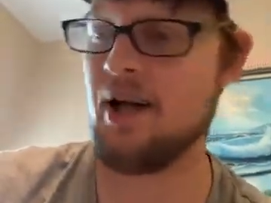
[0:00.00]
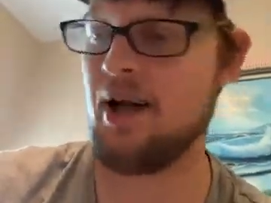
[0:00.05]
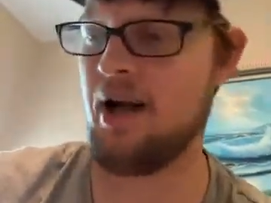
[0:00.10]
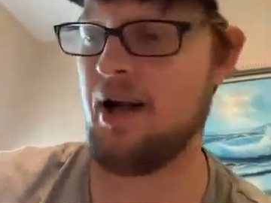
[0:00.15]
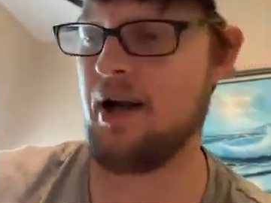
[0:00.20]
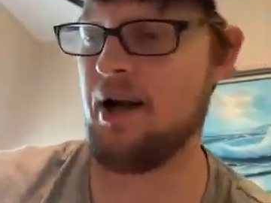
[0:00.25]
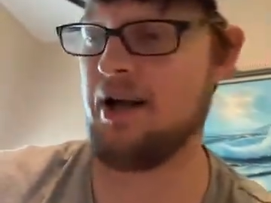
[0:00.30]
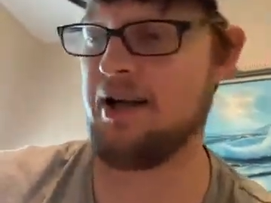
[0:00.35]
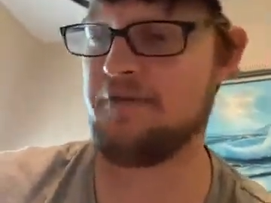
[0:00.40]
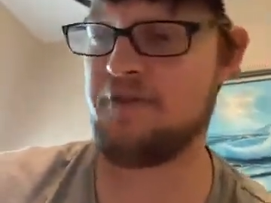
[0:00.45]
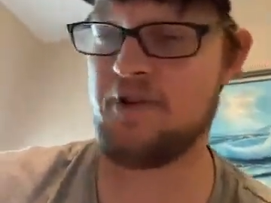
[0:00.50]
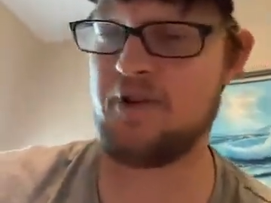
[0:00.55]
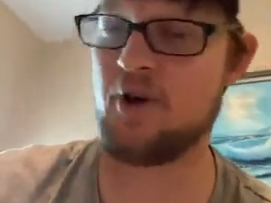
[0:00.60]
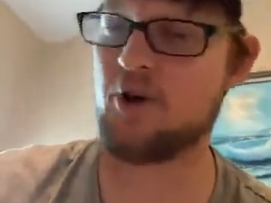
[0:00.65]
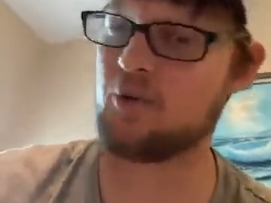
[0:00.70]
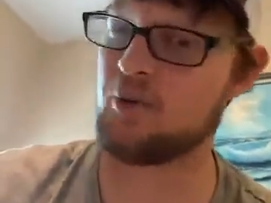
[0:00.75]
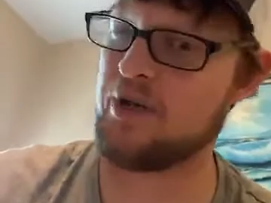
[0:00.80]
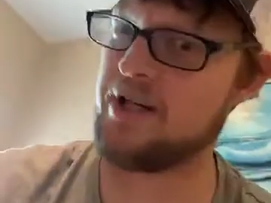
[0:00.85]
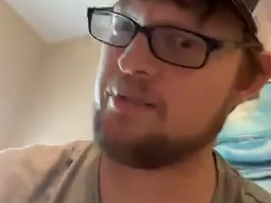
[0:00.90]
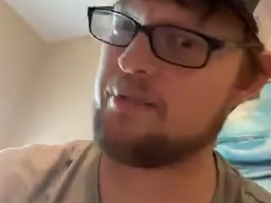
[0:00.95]
If you go
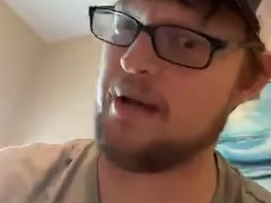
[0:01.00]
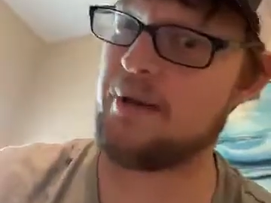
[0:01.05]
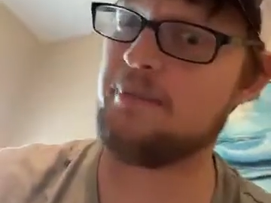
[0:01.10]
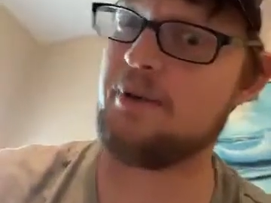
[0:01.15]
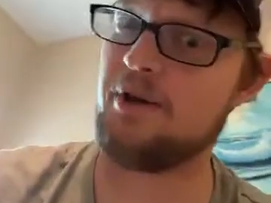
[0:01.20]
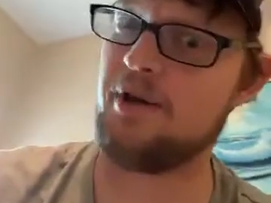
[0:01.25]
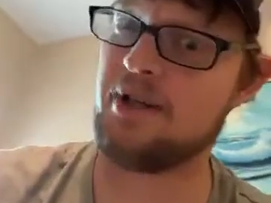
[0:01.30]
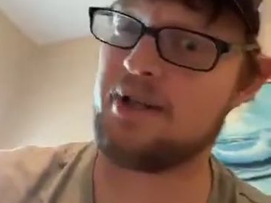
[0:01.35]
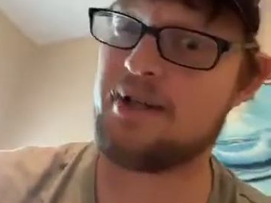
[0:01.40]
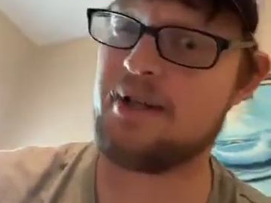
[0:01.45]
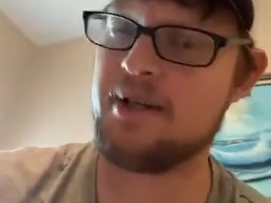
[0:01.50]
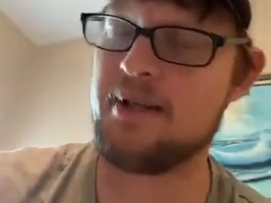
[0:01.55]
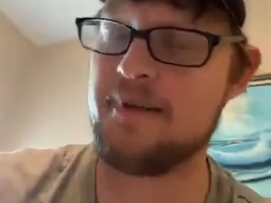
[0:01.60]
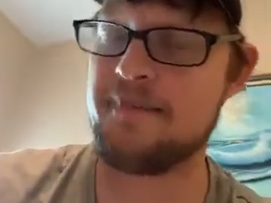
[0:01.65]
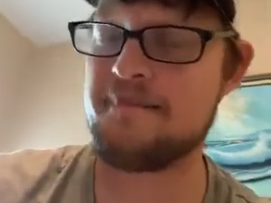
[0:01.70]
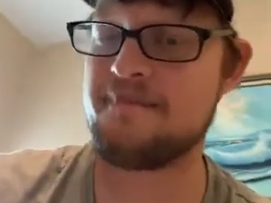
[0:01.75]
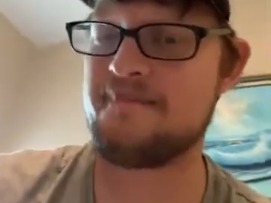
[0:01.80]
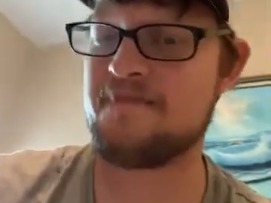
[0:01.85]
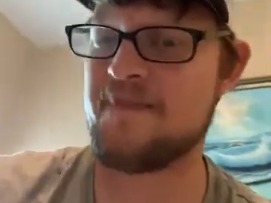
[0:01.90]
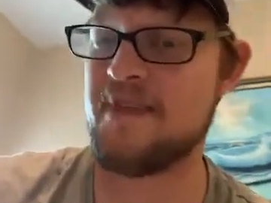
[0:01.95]
read my book,
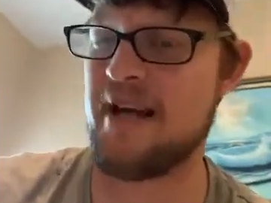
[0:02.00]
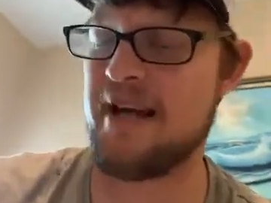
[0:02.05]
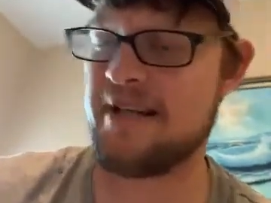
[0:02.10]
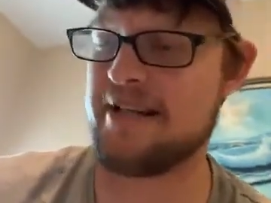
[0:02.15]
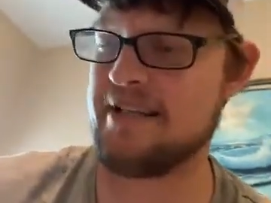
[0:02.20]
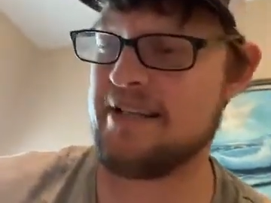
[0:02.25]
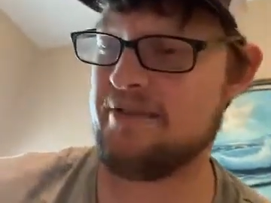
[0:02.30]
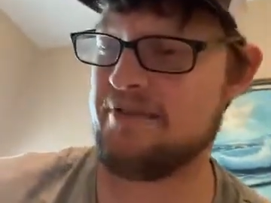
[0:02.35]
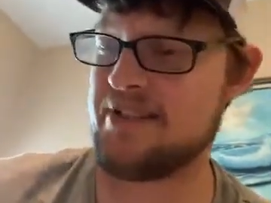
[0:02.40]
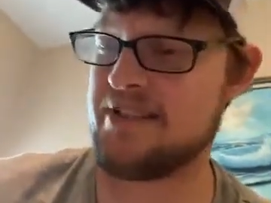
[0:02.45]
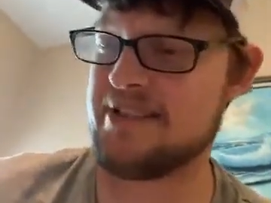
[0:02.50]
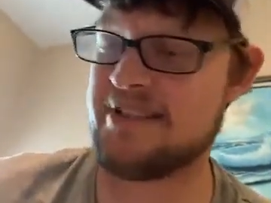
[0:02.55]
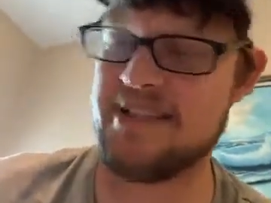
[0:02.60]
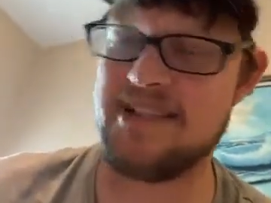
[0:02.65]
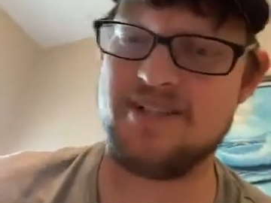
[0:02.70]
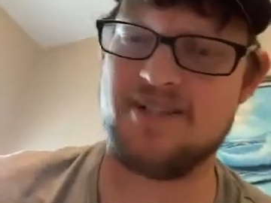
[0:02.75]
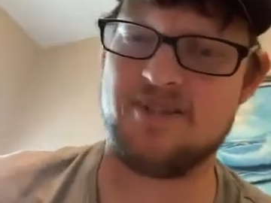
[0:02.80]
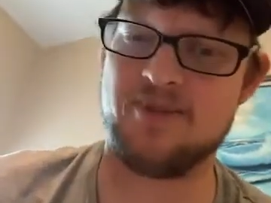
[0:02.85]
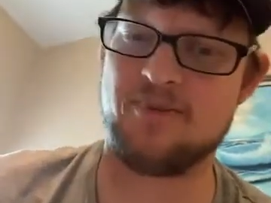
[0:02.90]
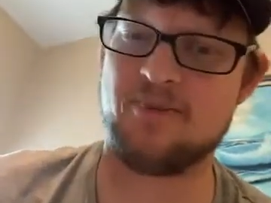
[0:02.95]
I can even
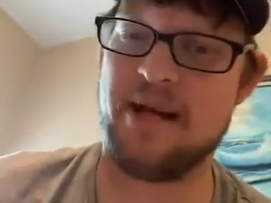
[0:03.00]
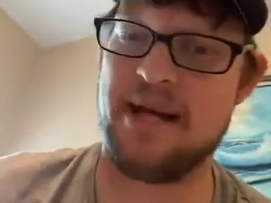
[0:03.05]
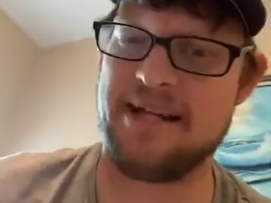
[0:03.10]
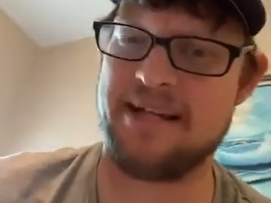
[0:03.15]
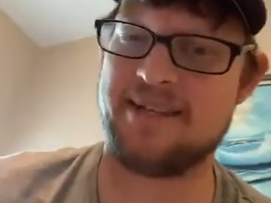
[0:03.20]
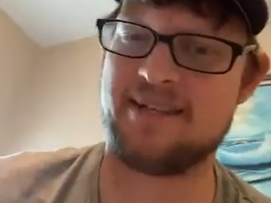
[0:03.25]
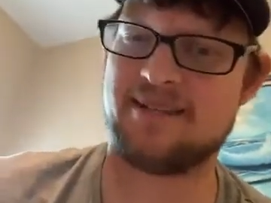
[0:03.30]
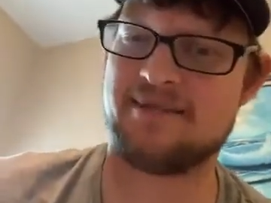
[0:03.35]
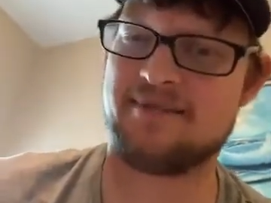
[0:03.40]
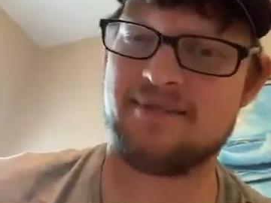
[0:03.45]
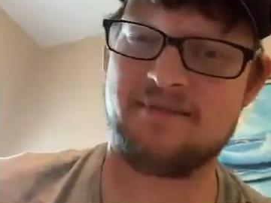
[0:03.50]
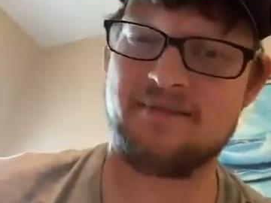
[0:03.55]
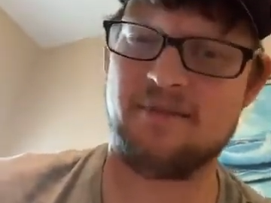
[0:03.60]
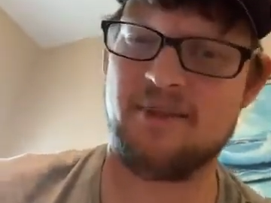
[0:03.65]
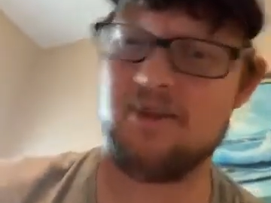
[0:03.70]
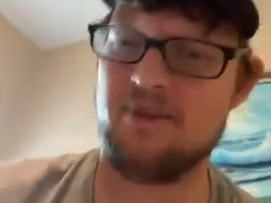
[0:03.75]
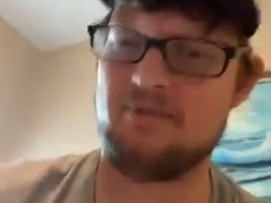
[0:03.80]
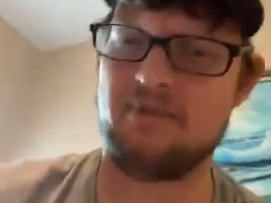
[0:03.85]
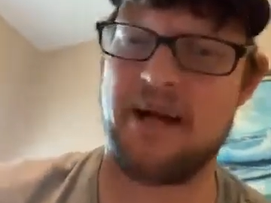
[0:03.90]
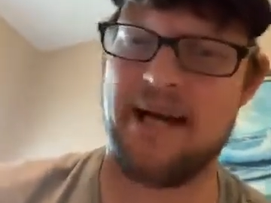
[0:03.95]
send you
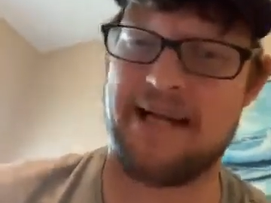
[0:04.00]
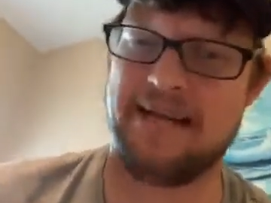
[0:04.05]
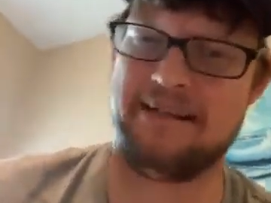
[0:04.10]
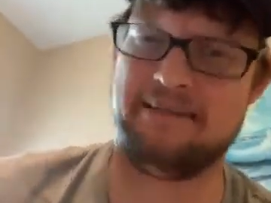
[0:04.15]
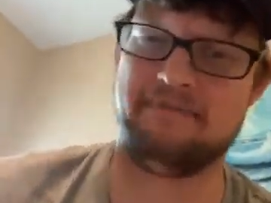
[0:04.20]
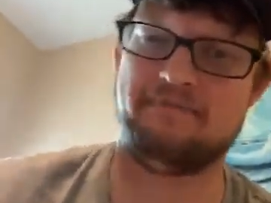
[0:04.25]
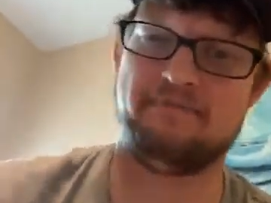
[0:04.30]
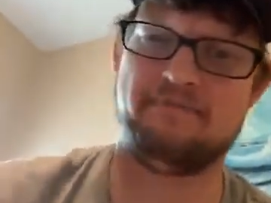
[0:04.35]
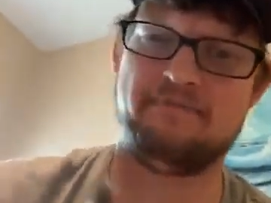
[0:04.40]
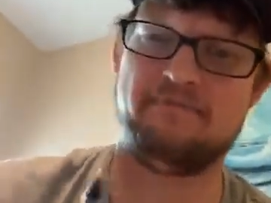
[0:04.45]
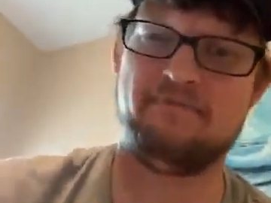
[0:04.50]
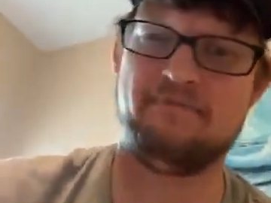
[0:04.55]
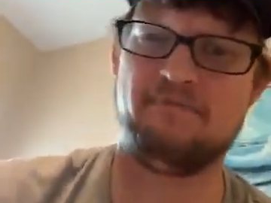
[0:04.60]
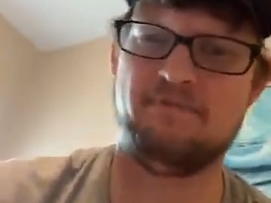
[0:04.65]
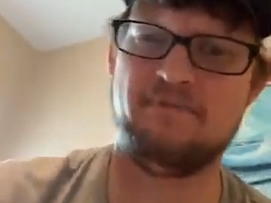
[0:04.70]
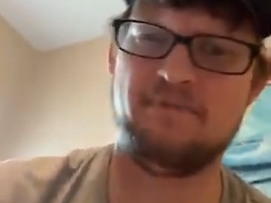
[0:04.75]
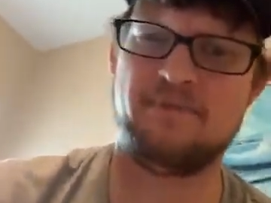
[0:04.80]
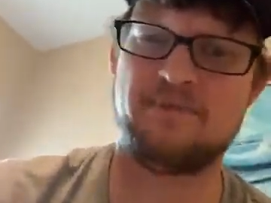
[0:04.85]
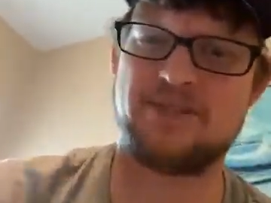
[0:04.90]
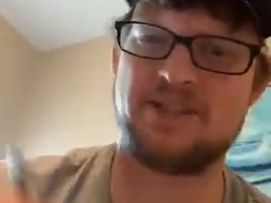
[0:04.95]
my
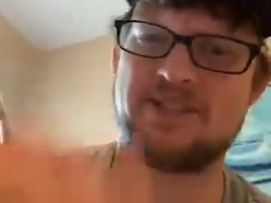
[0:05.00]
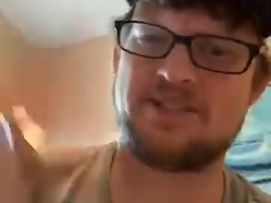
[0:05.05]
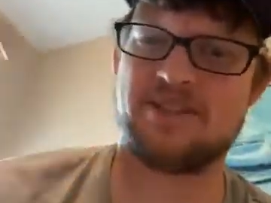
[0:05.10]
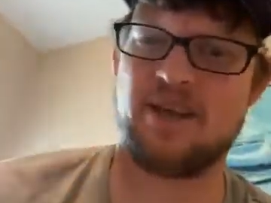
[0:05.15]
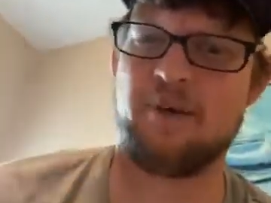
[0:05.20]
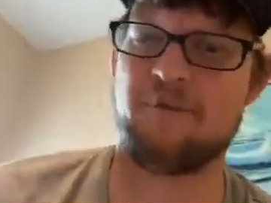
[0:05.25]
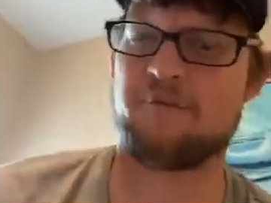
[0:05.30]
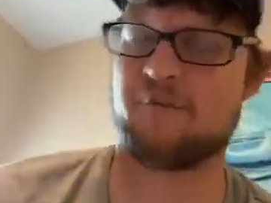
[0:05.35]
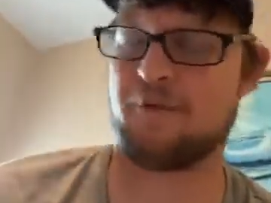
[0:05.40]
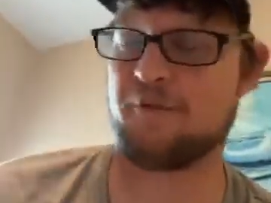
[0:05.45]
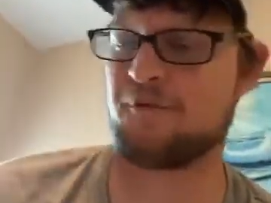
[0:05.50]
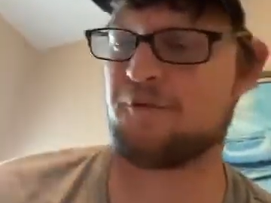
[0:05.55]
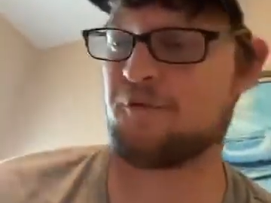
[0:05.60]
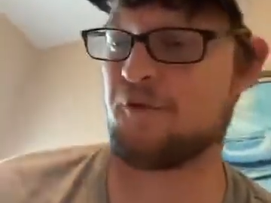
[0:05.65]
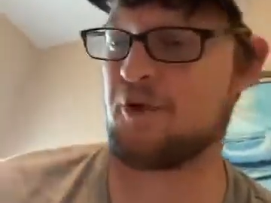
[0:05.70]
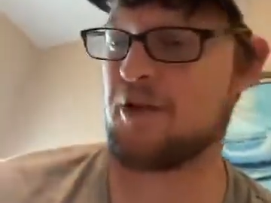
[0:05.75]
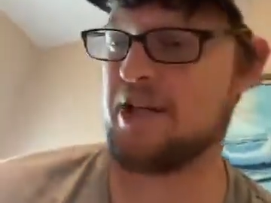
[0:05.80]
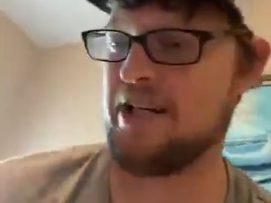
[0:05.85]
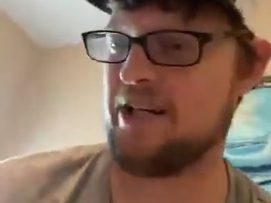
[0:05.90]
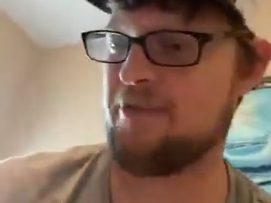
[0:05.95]
stuff for
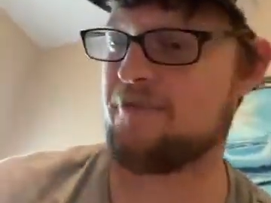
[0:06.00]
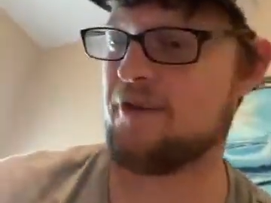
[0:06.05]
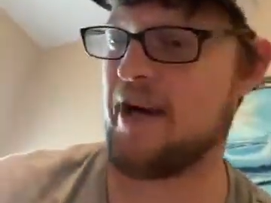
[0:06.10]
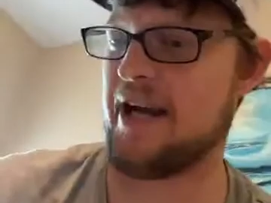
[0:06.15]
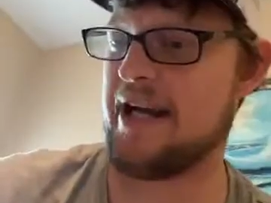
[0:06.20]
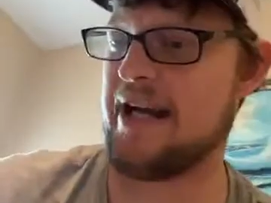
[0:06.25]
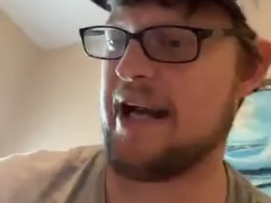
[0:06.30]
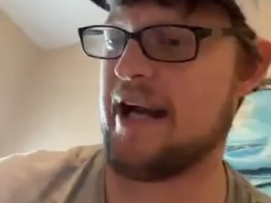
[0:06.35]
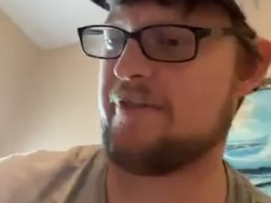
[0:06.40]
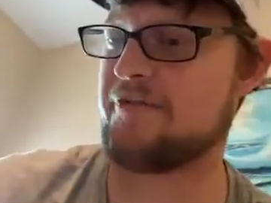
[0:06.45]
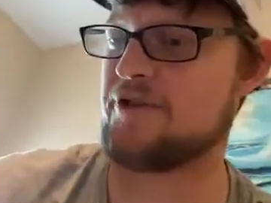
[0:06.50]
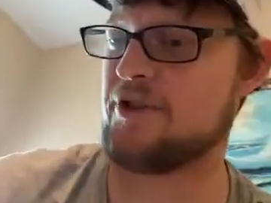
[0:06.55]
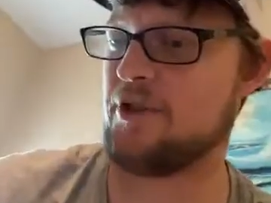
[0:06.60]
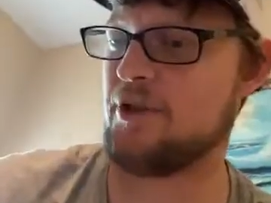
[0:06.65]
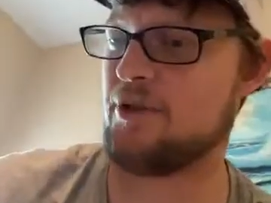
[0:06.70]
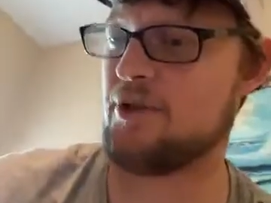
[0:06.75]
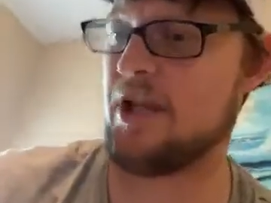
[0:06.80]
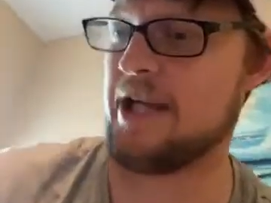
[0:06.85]
free if I have to.